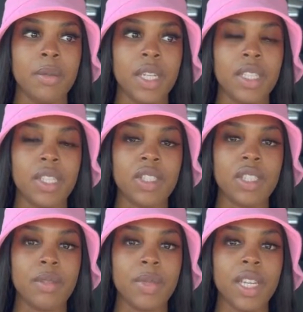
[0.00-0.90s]
But this
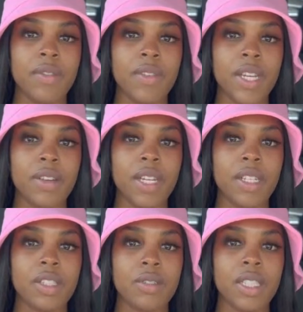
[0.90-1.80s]
should be a very
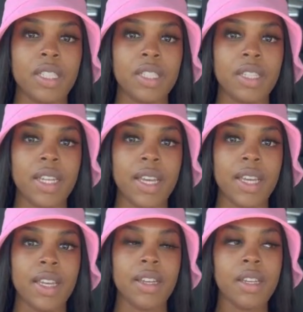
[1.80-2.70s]
interesting day.